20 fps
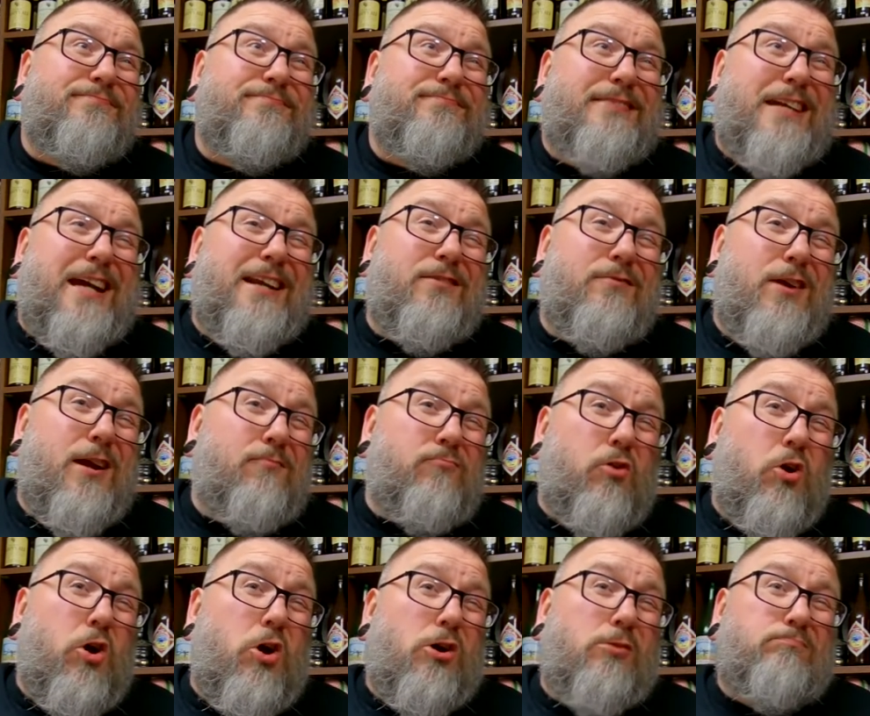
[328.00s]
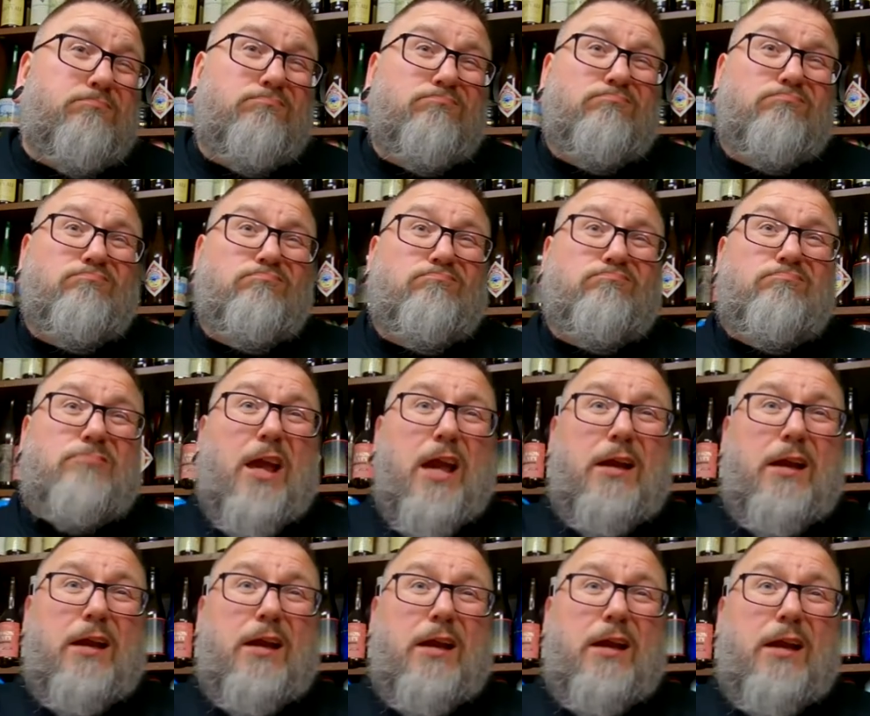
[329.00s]
They had to write raw. Yeah.
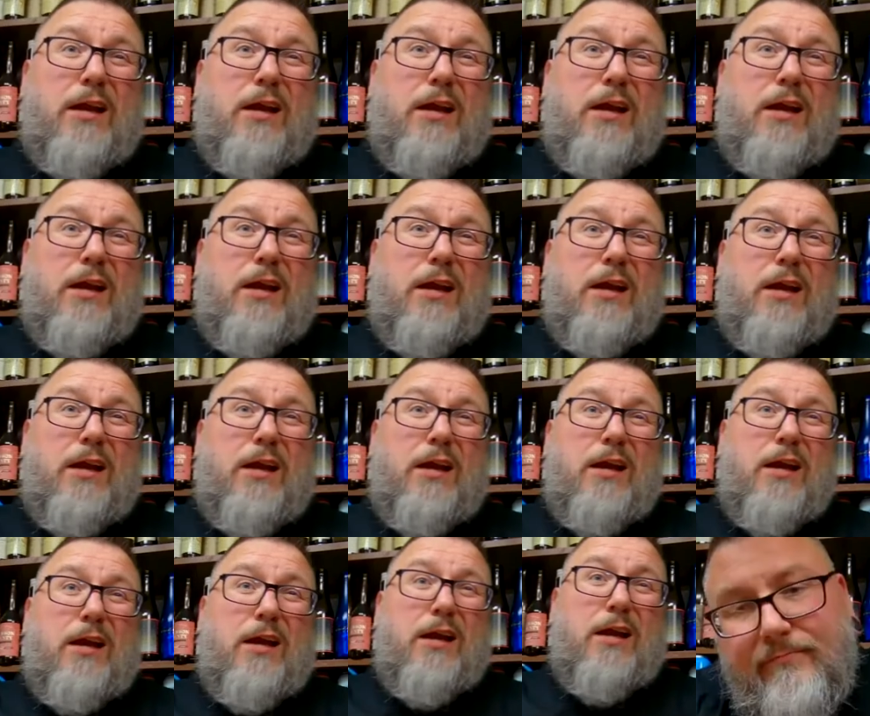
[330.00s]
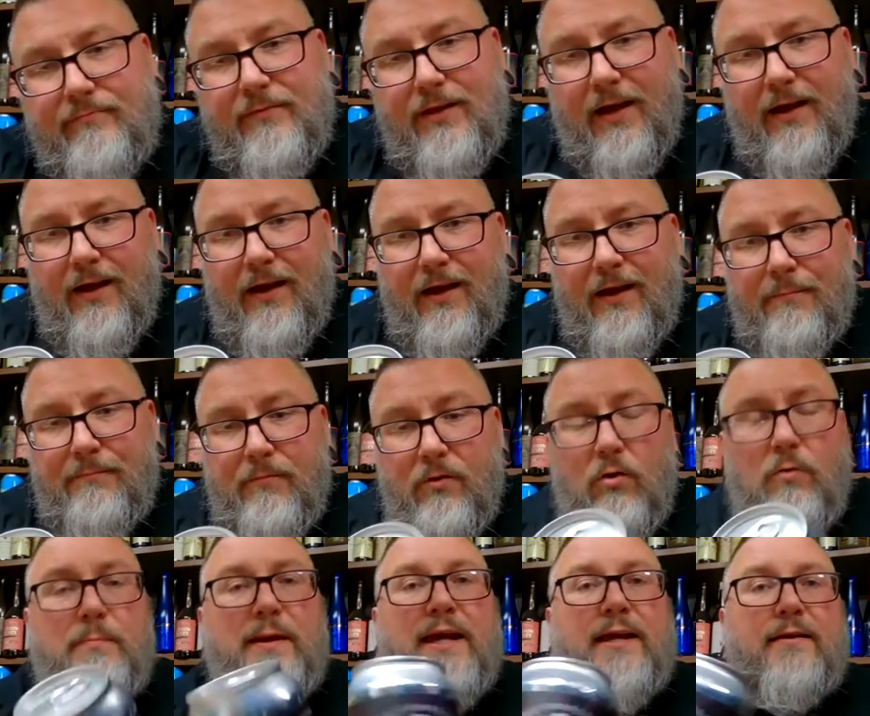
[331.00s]
Anyway.
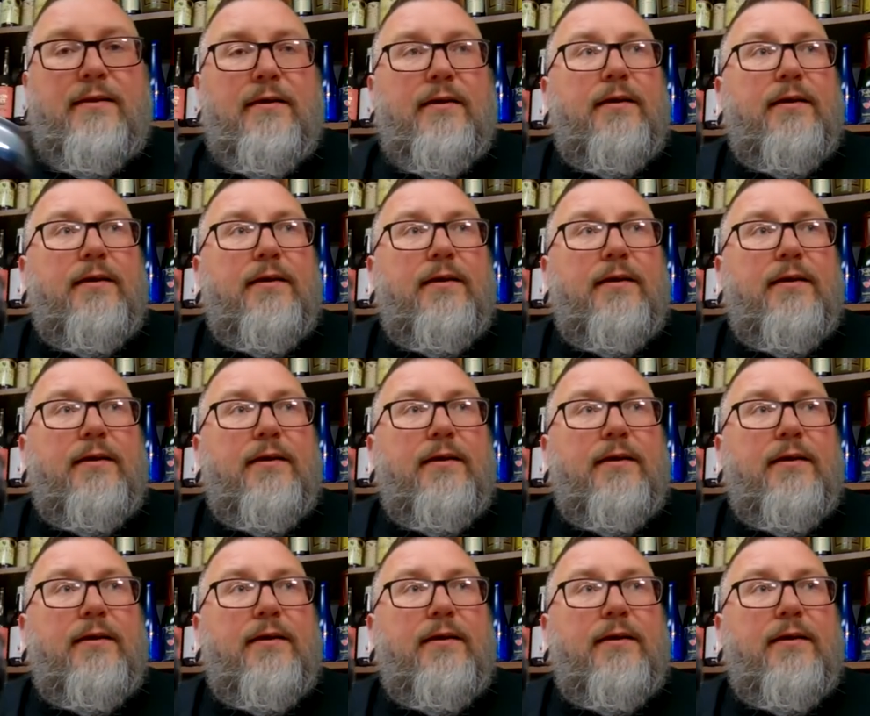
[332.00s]
Oh, man.